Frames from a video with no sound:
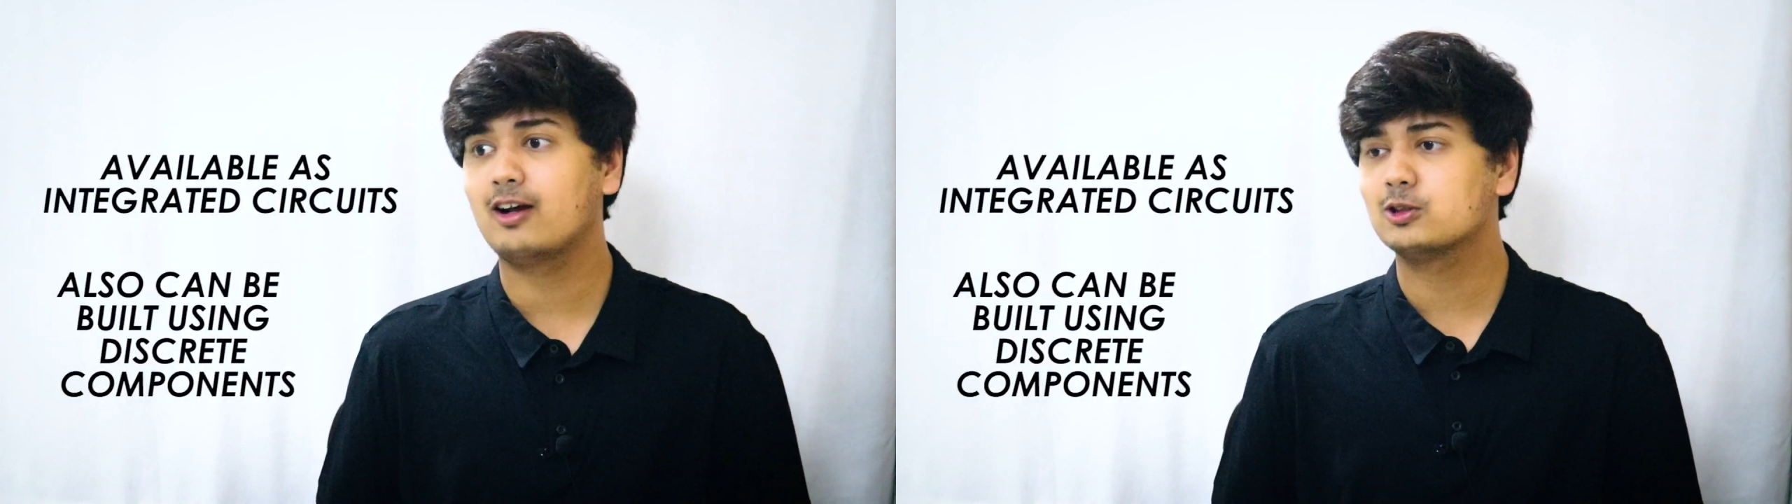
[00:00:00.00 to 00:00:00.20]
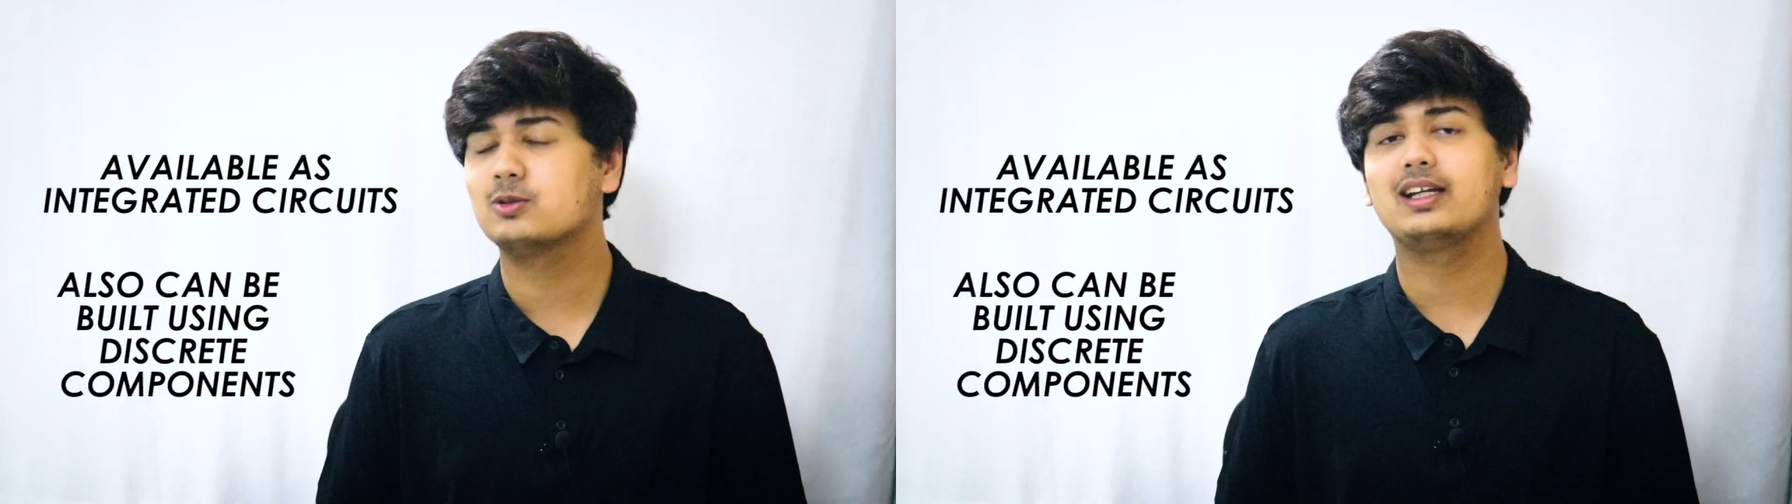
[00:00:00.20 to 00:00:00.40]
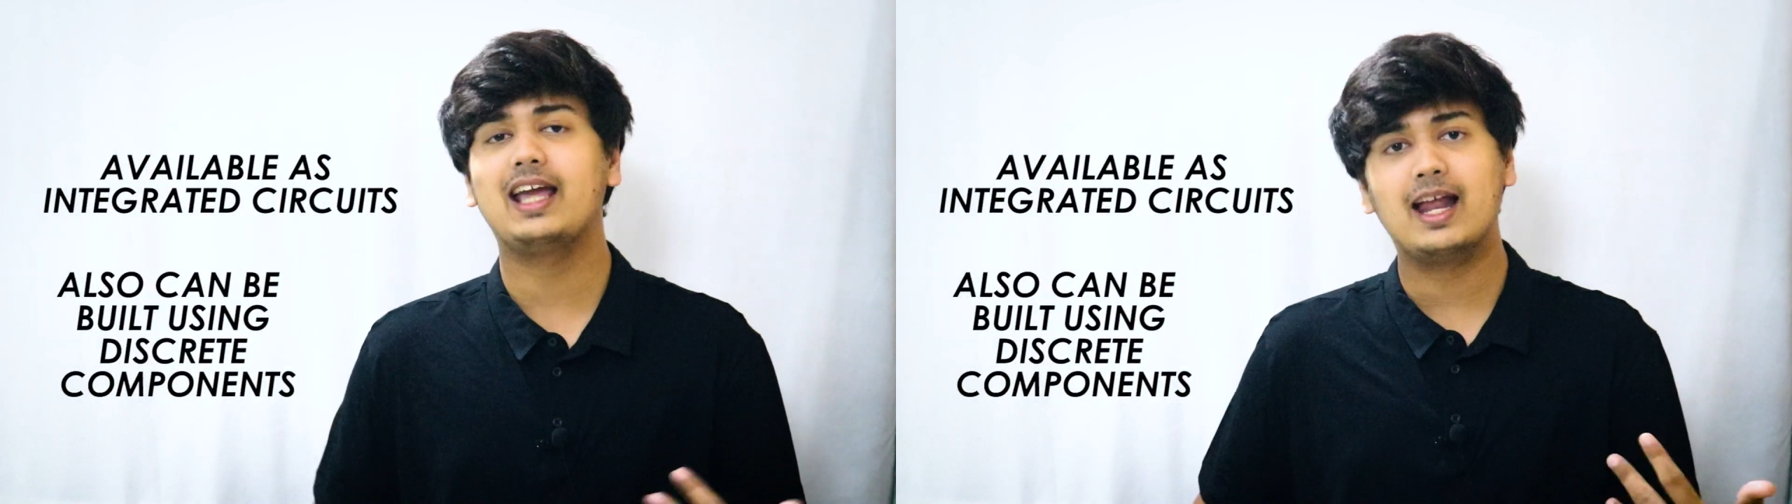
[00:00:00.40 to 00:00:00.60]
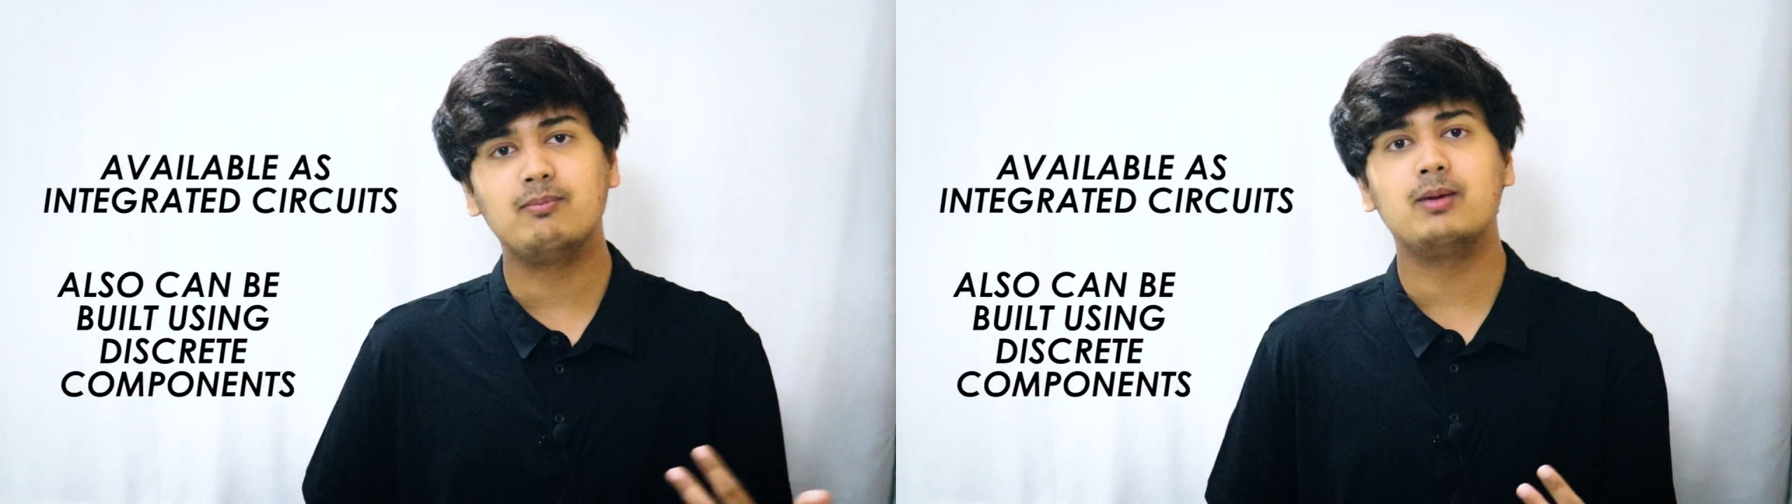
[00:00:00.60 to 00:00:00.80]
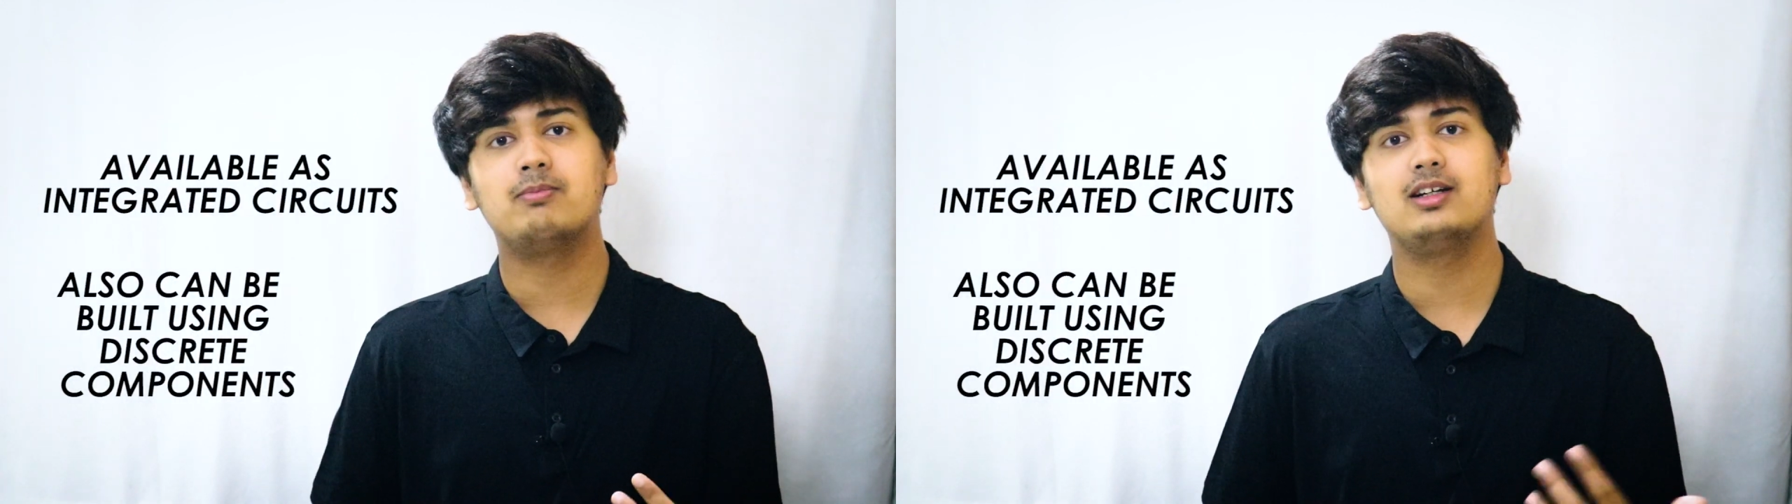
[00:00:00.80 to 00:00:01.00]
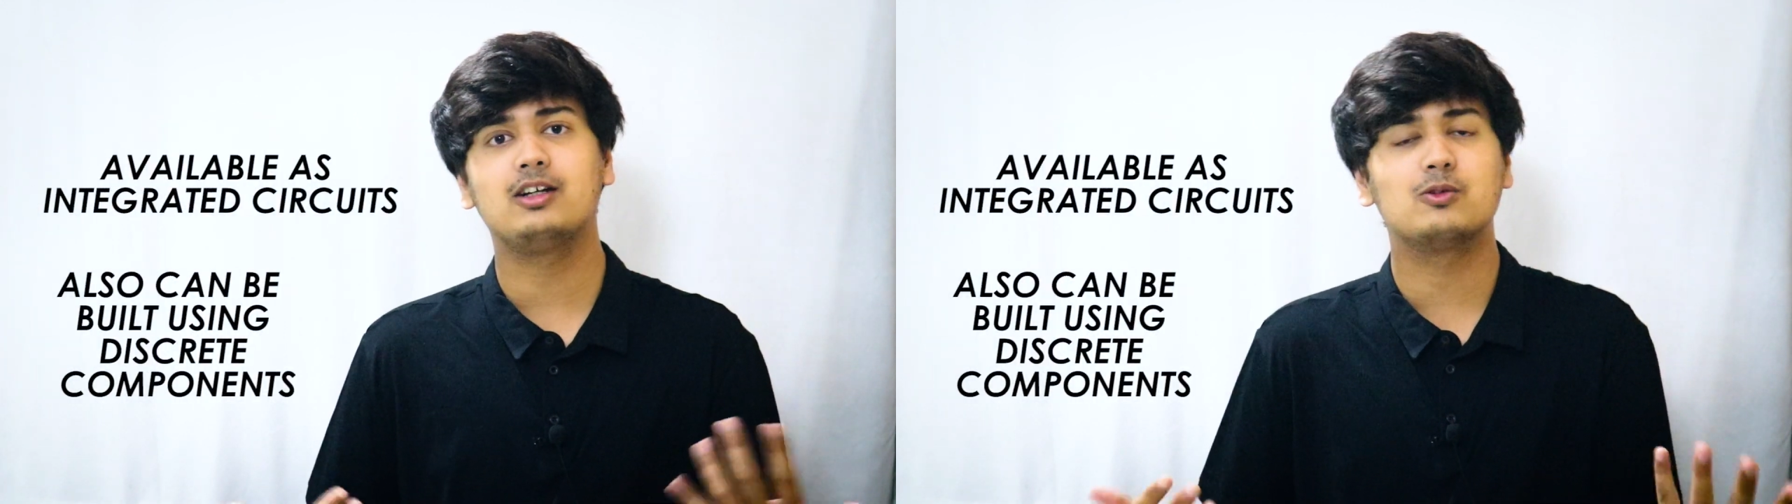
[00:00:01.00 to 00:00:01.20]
also can be built